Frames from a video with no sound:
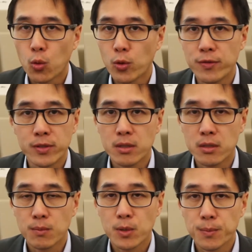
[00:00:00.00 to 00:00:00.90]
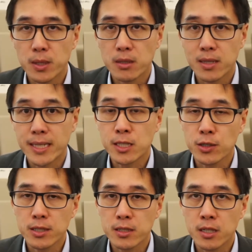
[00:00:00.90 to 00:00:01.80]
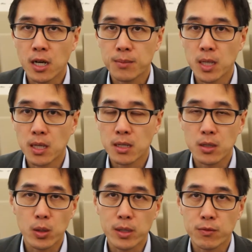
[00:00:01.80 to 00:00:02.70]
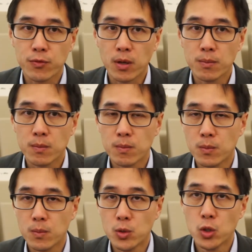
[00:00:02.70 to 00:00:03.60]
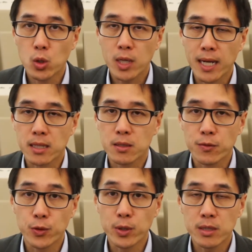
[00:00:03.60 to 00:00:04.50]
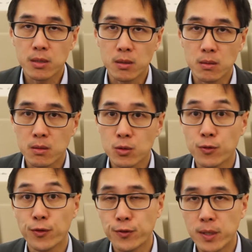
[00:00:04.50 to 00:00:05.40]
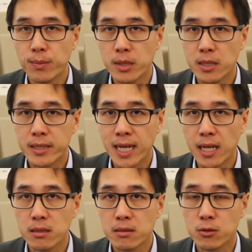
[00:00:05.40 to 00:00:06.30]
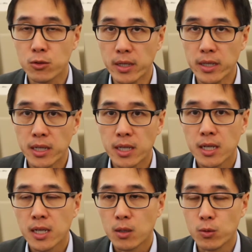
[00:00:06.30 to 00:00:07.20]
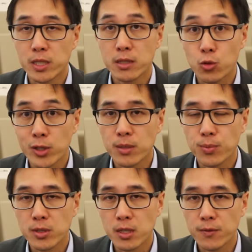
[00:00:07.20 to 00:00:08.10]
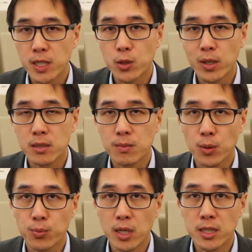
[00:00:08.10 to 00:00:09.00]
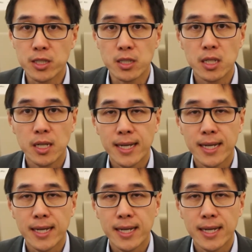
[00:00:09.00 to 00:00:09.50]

we've seen some companies like Credit Karma going from no clients a few years ago to 50 million clients today, which is 20% of the US population.